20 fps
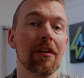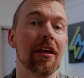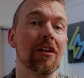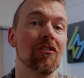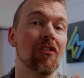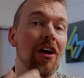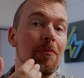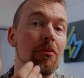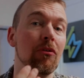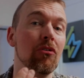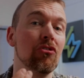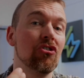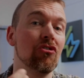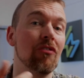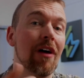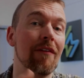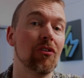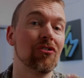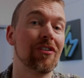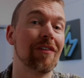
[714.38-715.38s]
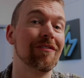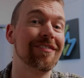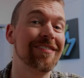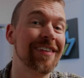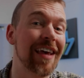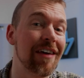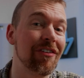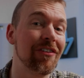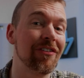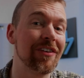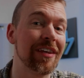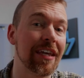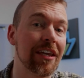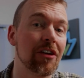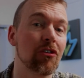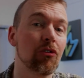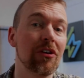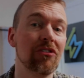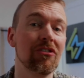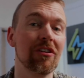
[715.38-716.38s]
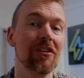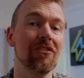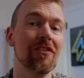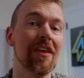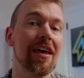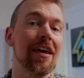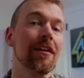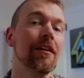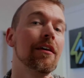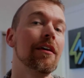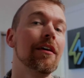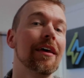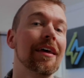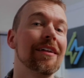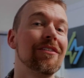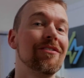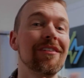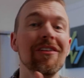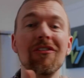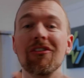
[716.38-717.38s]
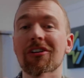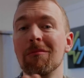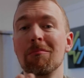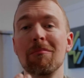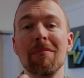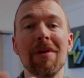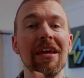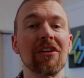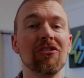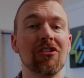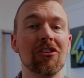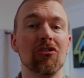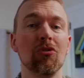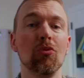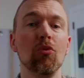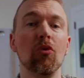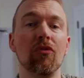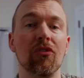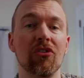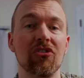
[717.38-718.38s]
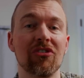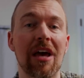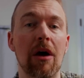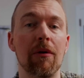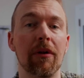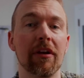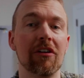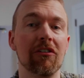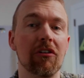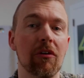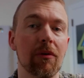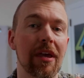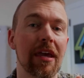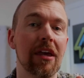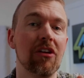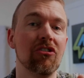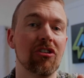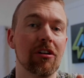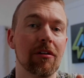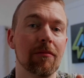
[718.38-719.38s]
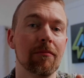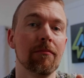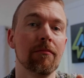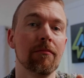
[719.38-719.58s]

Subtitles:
and light pollution levels have definitely increased since then, it's still an amazing tool for scouting your location.